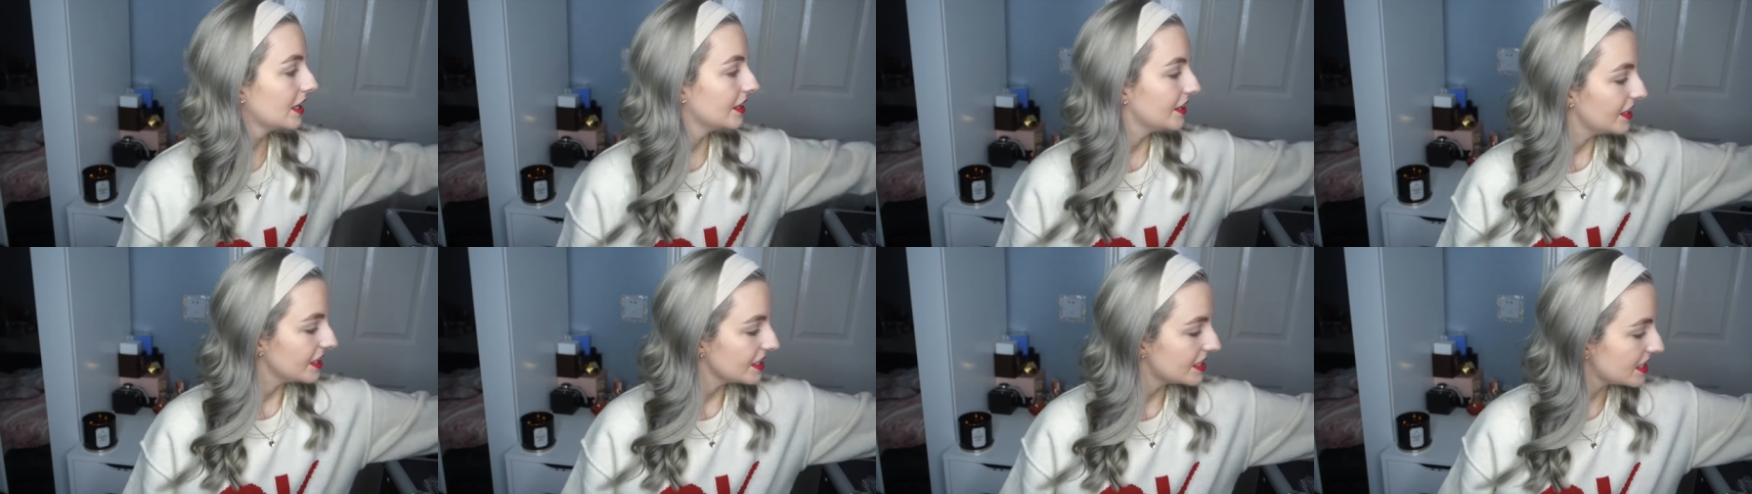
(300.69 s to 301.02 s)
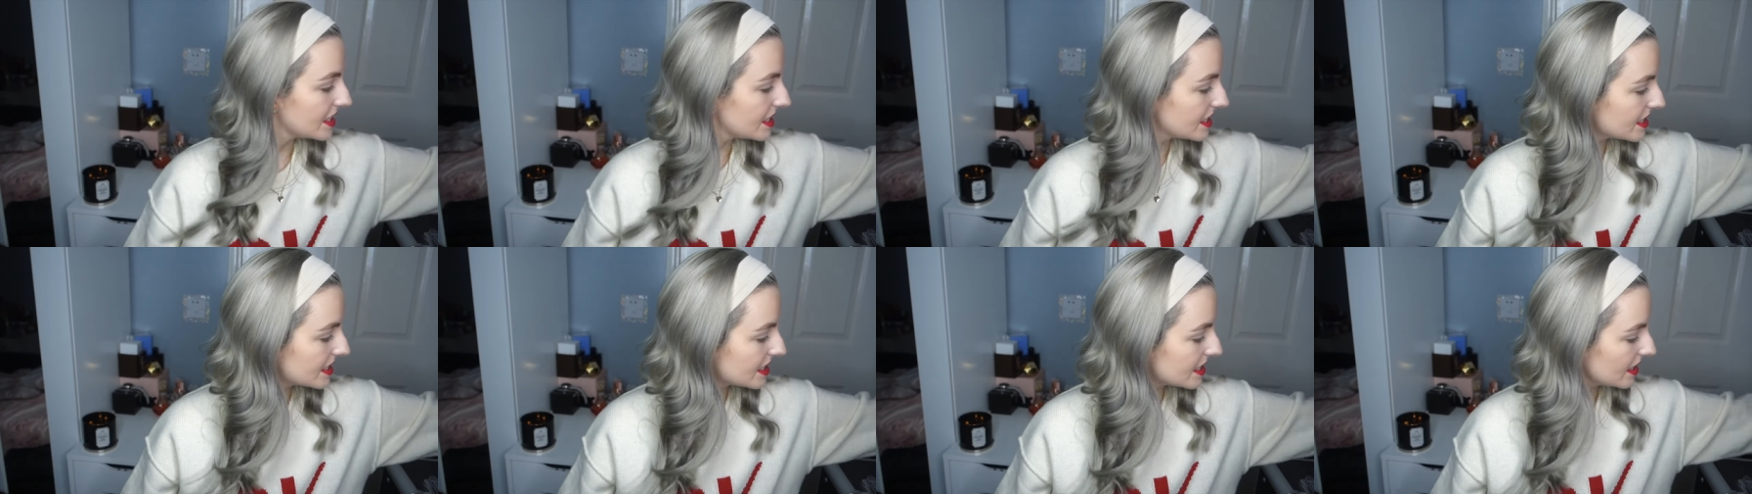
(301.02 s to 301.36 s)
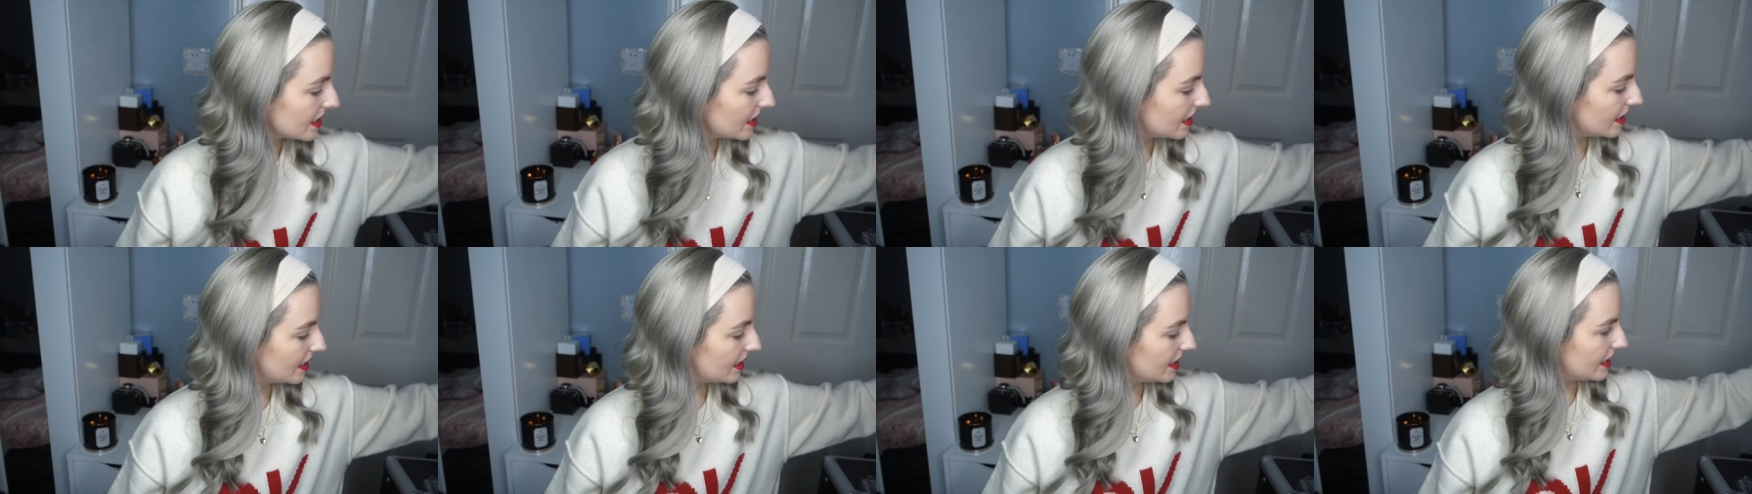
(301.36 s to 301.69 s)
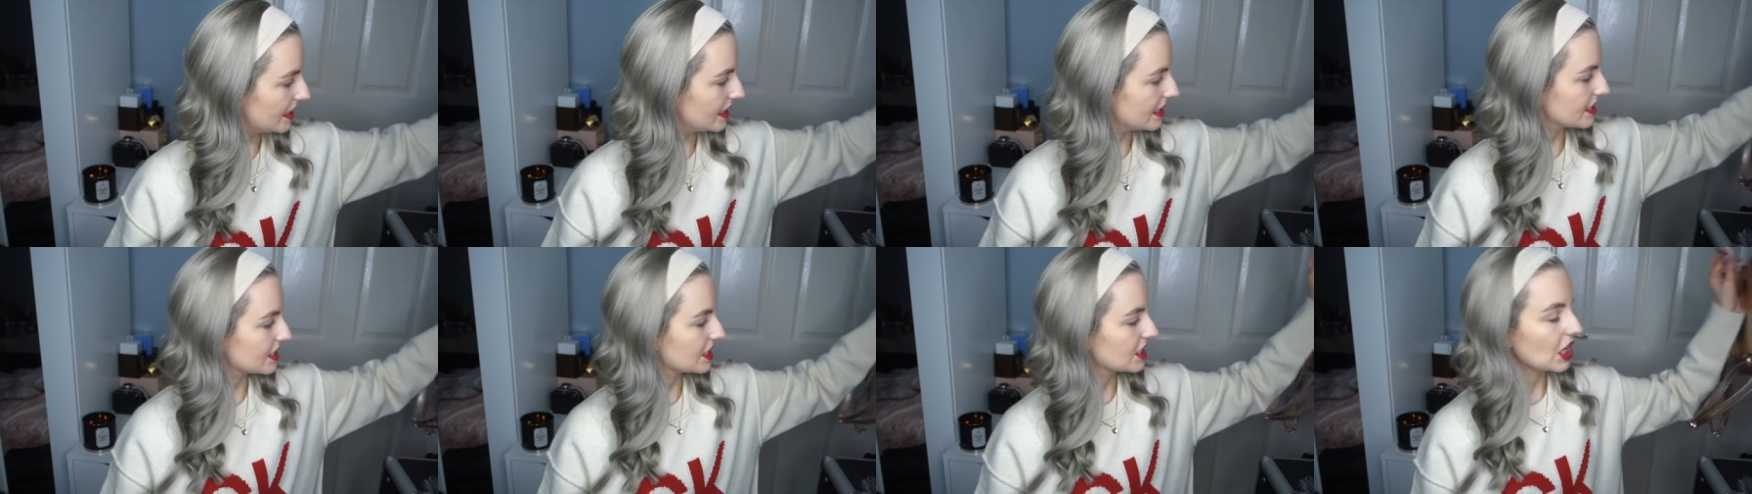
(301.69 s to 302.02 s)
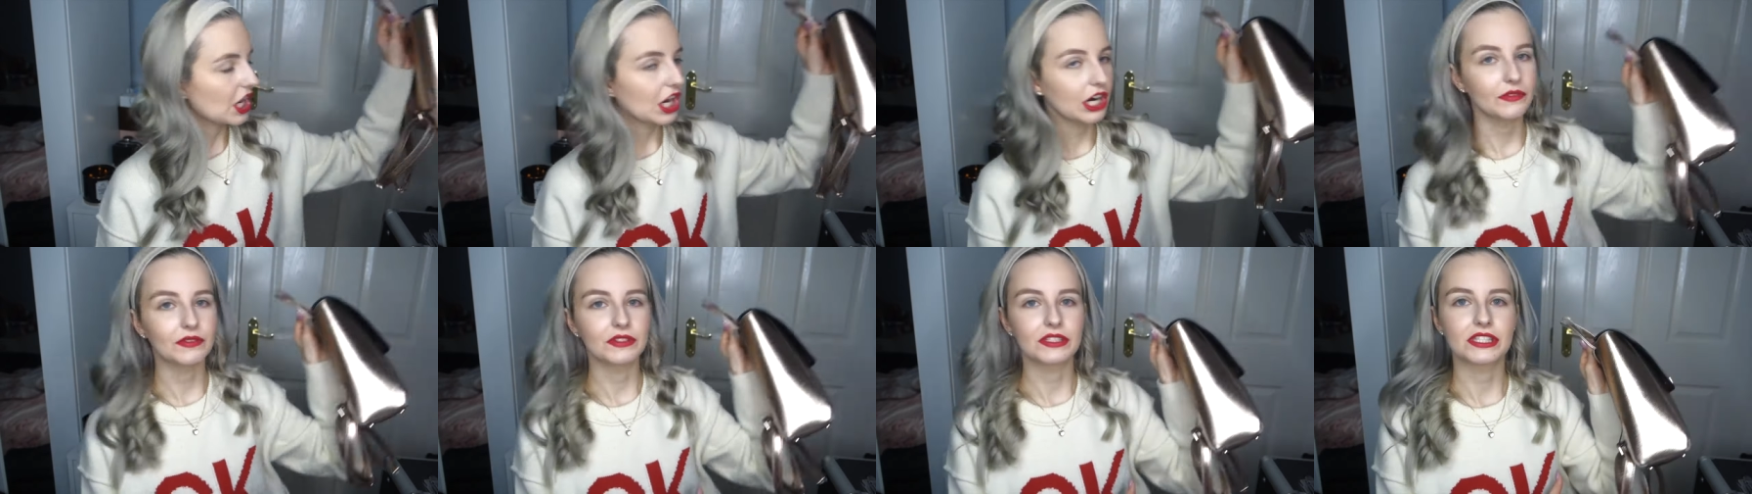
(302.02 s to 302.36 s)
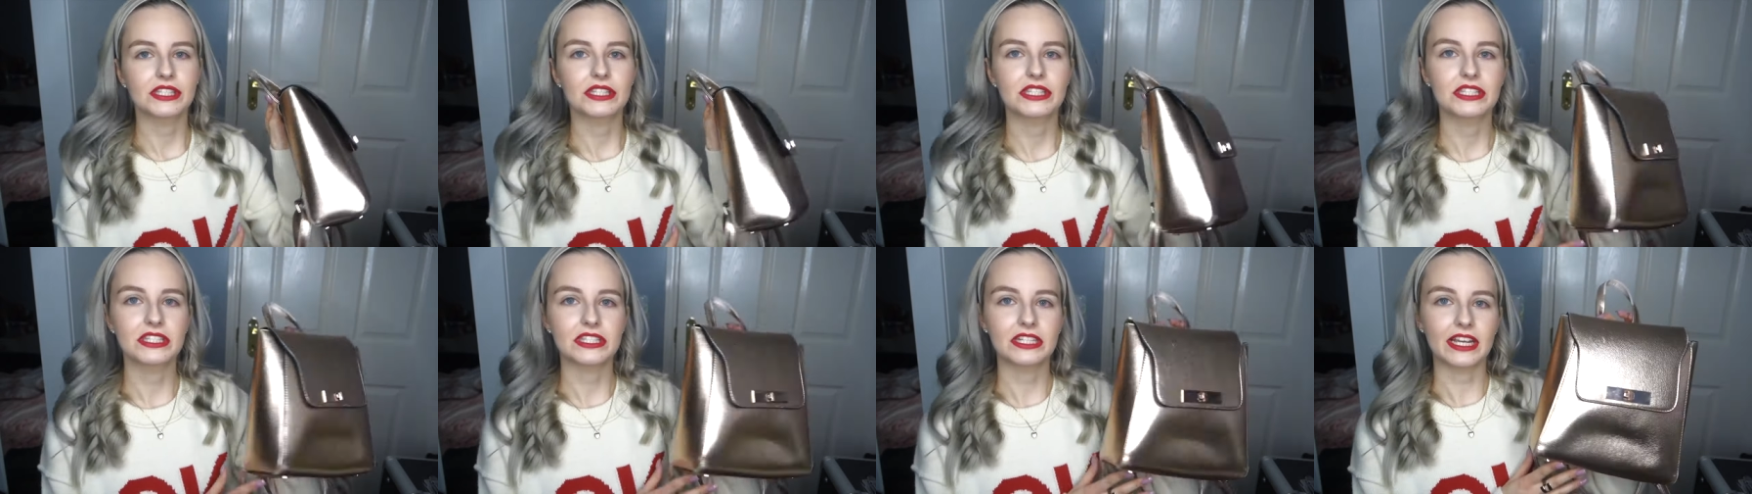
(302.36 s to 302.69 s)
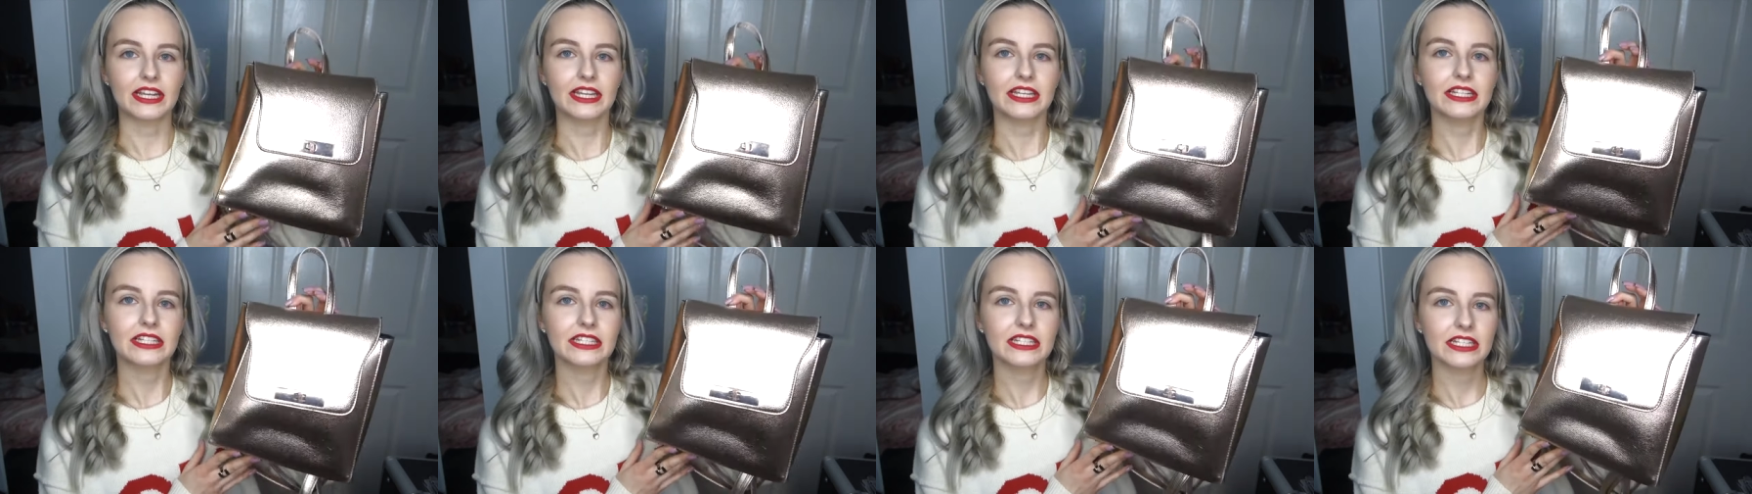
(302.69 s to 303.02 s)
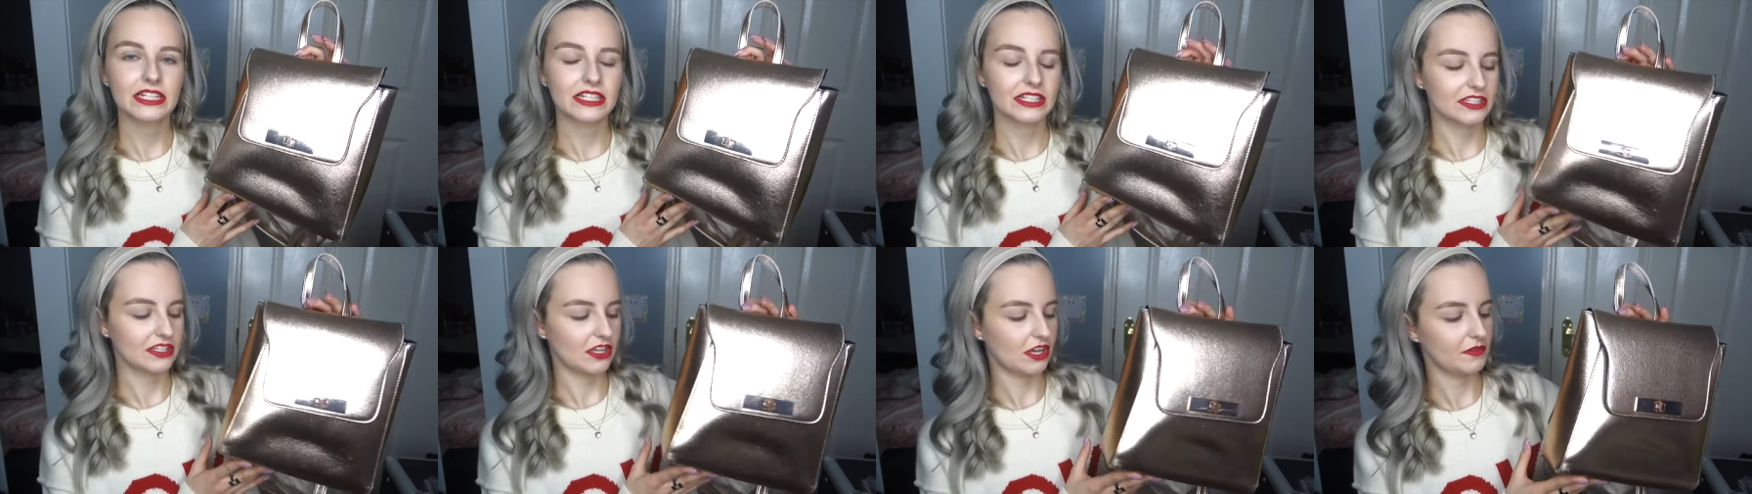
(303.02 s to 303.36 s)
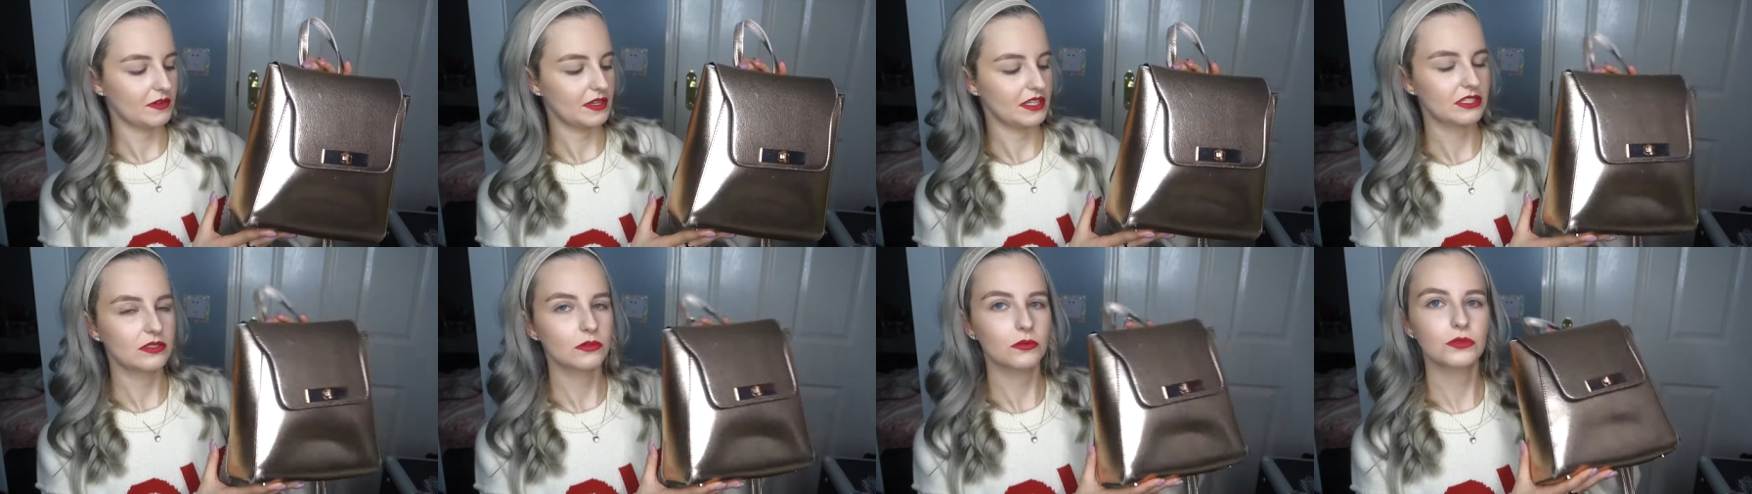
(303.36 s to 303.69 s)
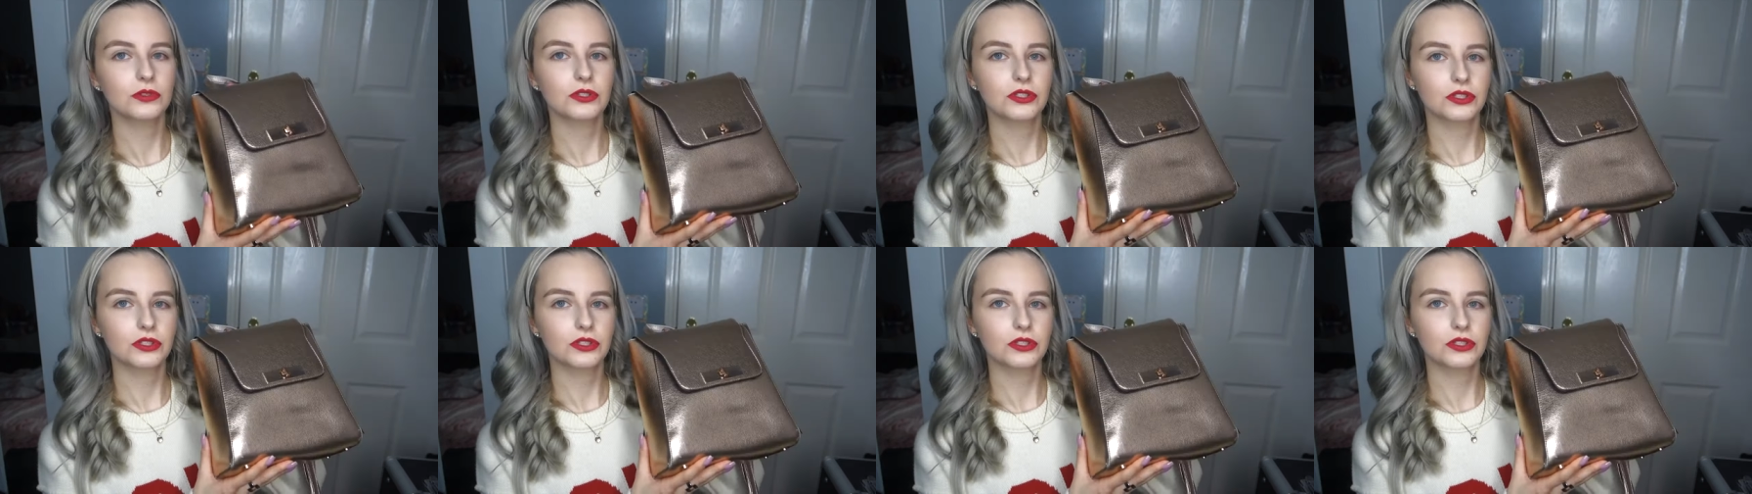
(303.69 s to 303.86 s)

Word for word: This is its current state. So it's all